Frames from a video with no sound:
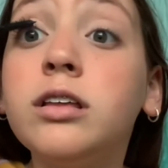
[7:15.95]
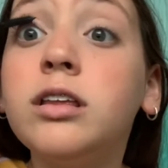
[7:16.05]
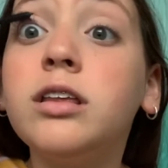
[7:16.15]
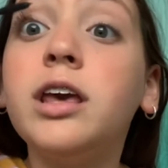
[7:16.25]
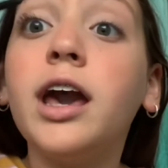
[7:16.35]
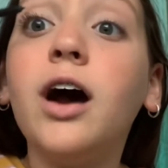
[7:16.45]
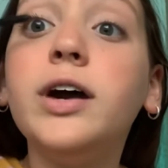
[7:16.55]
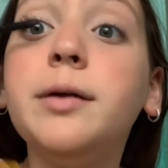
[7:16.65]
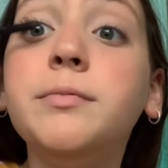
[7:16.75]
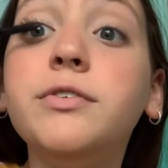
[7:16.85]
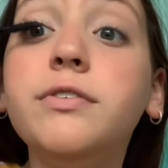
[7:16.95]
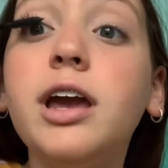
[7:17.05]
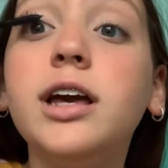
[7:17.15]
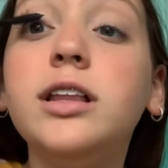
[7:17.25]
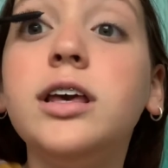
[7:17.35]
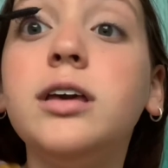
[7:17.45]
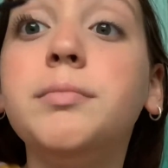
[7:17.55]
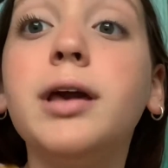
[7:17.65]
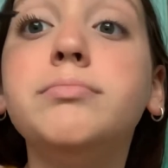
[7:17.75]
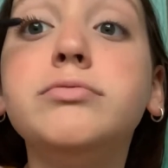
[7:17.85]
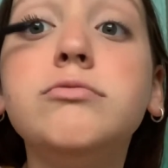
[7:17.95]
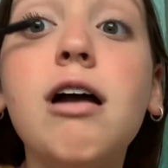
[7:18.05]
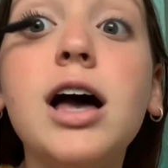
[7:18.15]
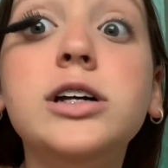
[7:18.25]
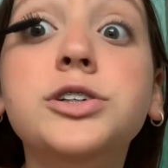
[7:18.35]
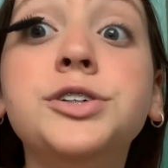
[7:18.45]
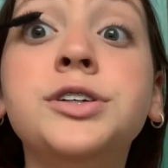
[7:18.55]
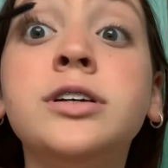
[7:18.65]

See how I'm wriggling my brush